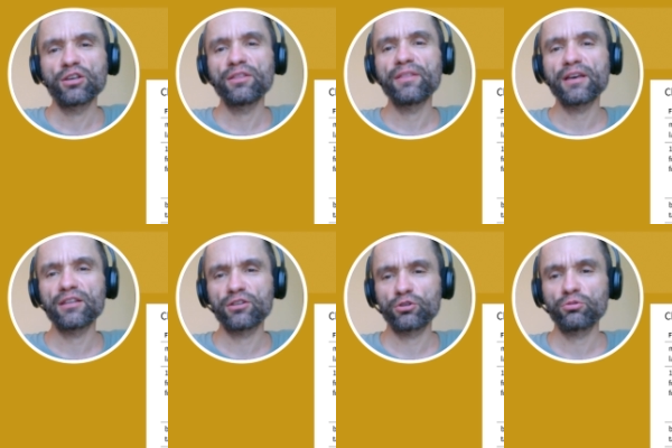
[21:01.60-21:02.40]

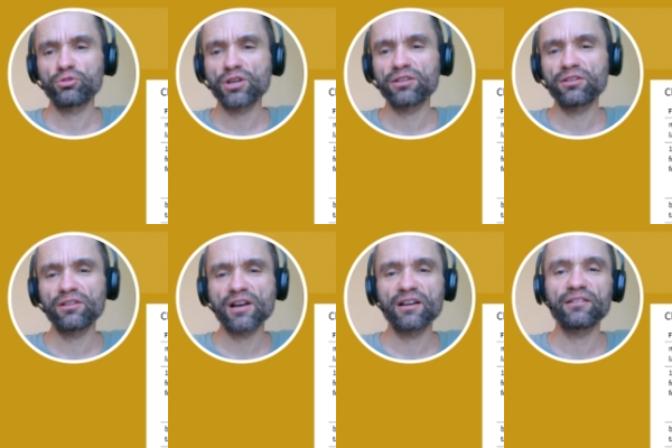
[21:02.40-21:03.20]
then Shuttle
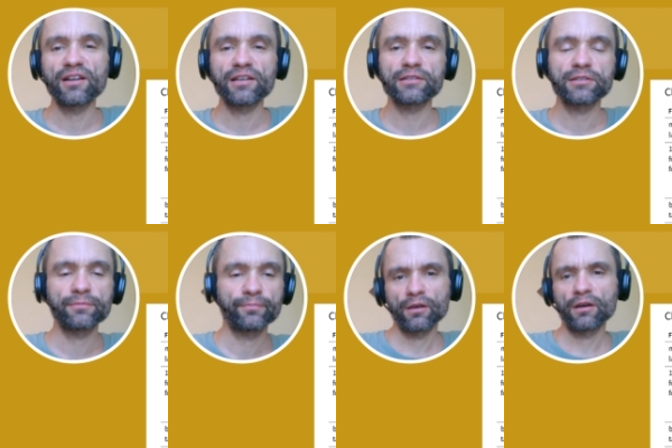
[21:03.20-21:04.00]
dot R S
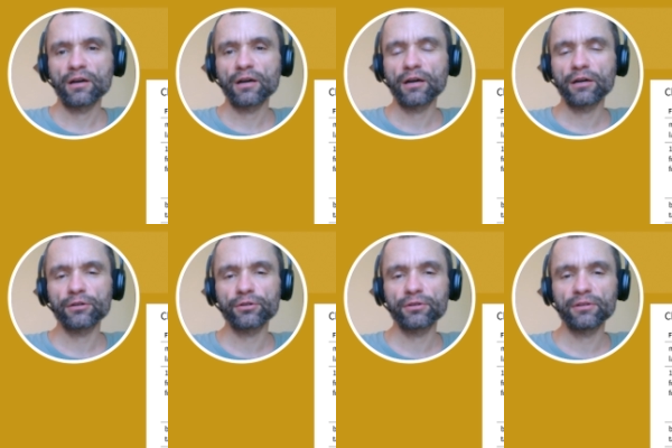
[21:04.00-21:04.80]

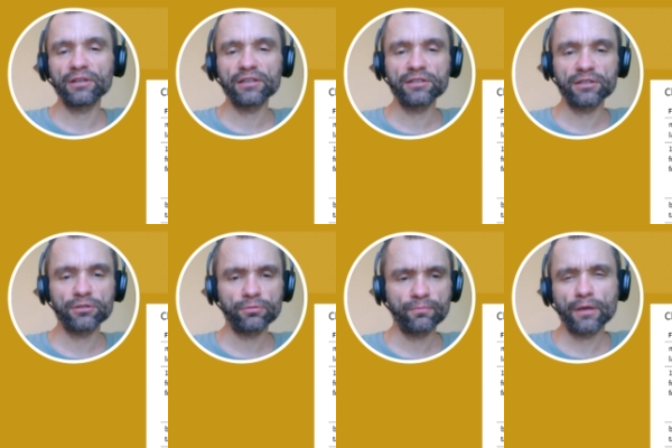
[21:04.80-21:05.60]
are leading,
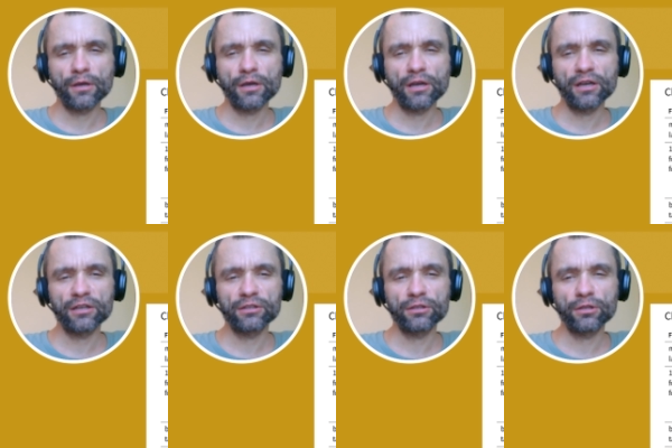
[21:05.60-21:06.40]

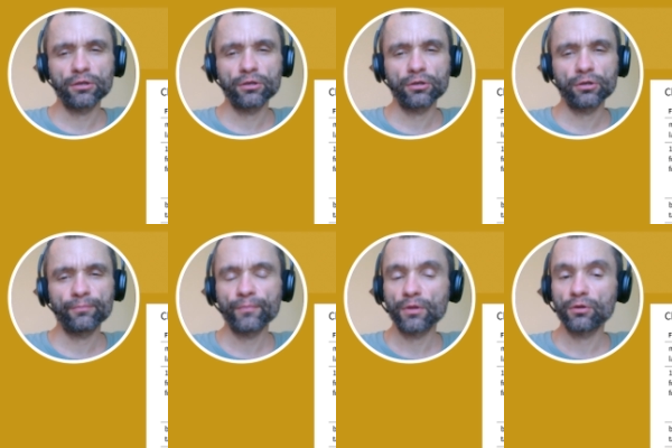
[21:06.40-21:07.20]
and uh,
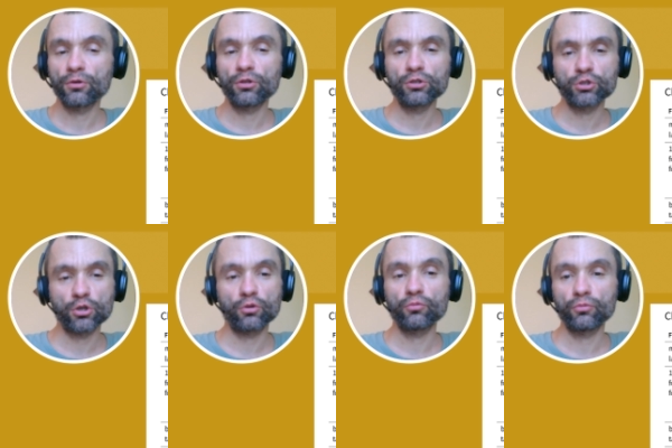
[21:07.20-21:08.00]

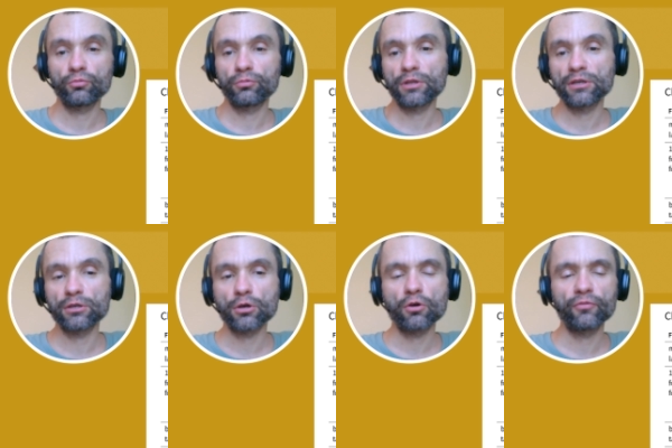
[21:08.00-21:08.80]
also they
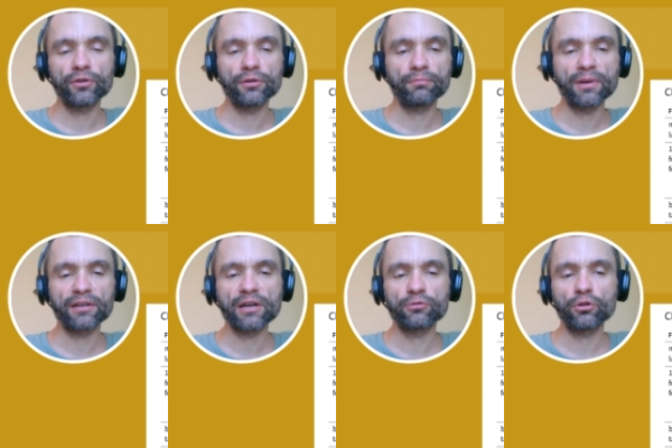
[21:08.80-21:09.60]
offer
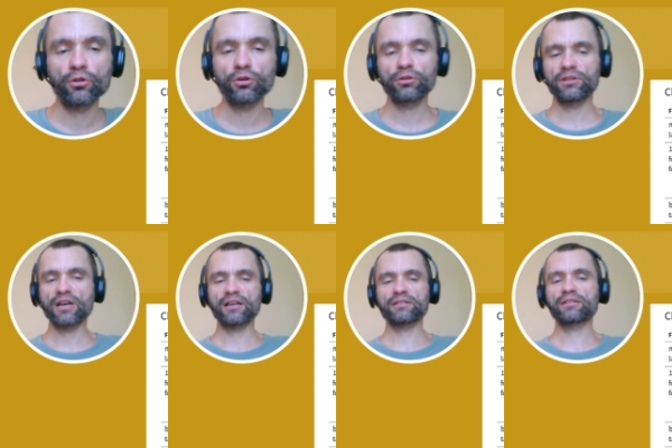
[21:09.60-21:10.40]
background or long
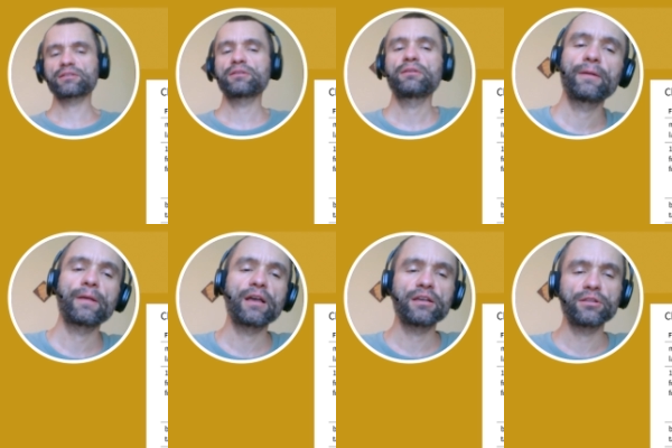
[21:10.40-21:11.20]
tasks
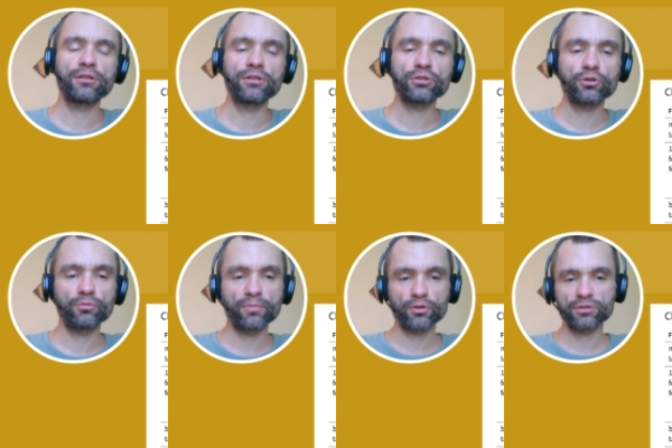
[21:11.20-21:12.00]
and the
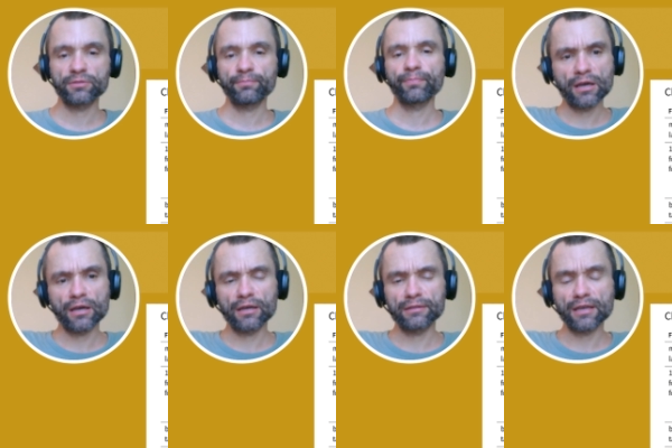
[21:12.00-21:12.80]
Discord bots.
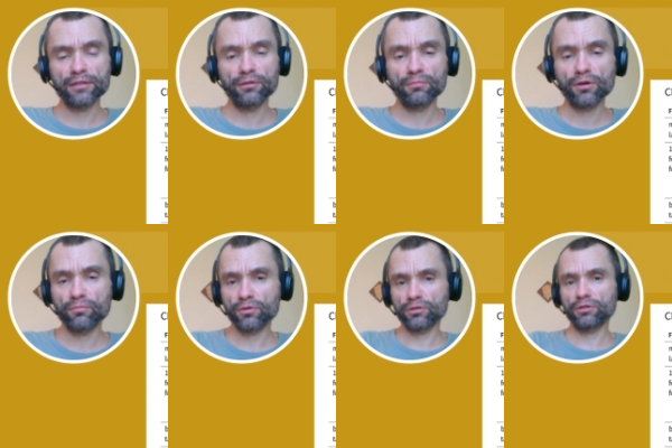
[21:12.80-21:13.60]
And at the
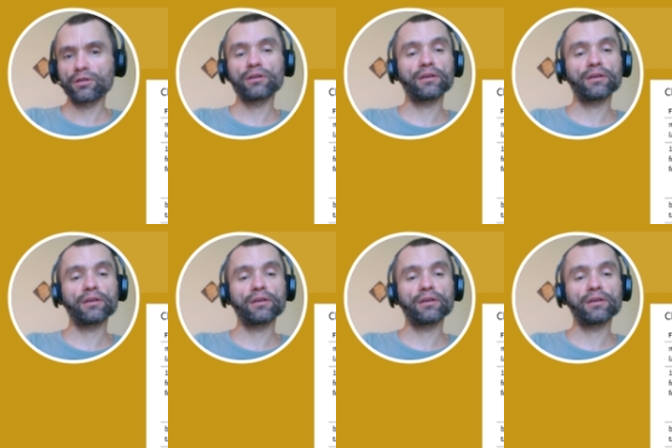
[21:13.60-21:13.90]
moment,